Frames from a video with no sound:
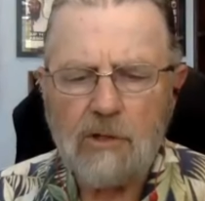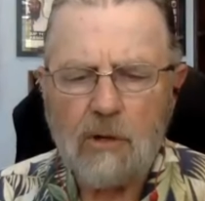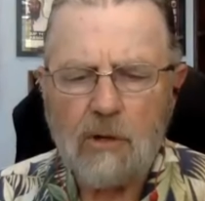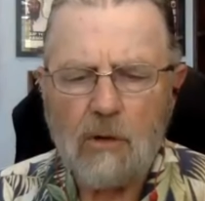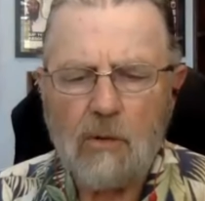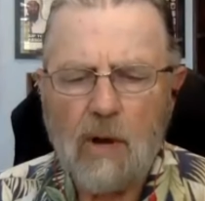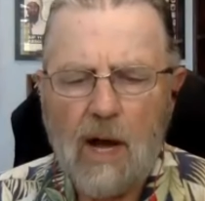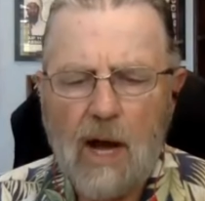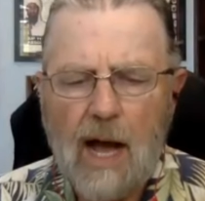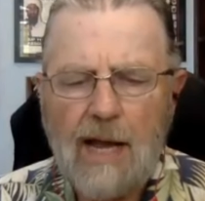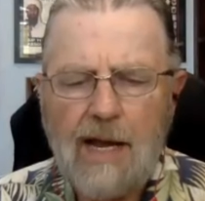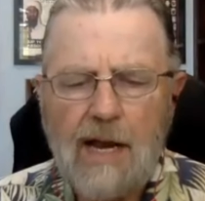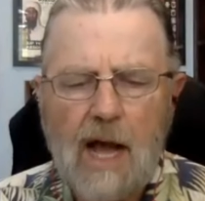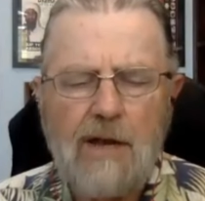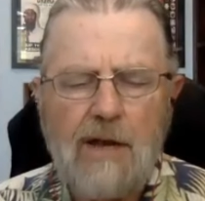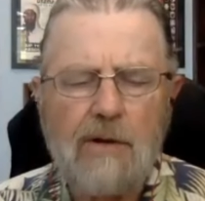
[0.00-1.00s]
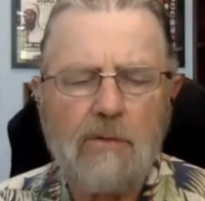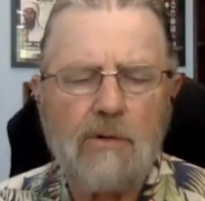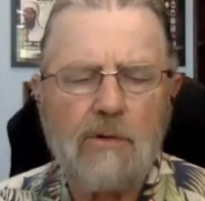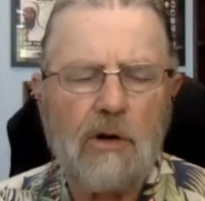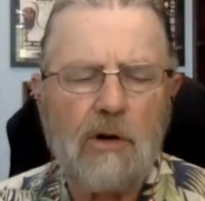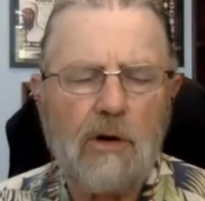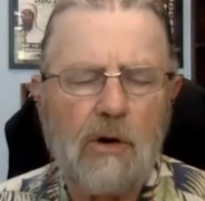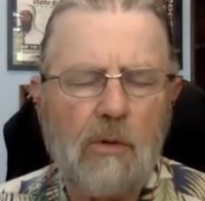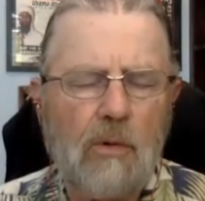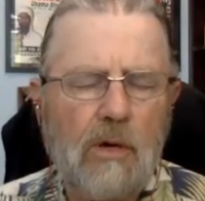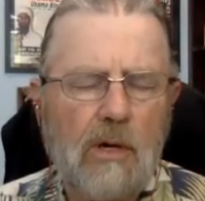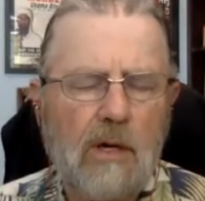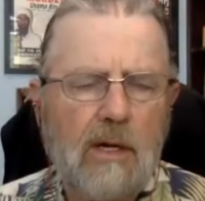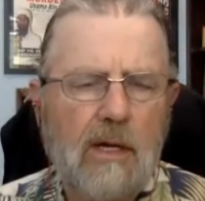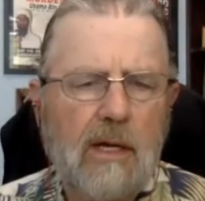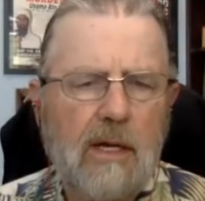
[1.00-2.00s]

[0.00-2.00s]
So I don't know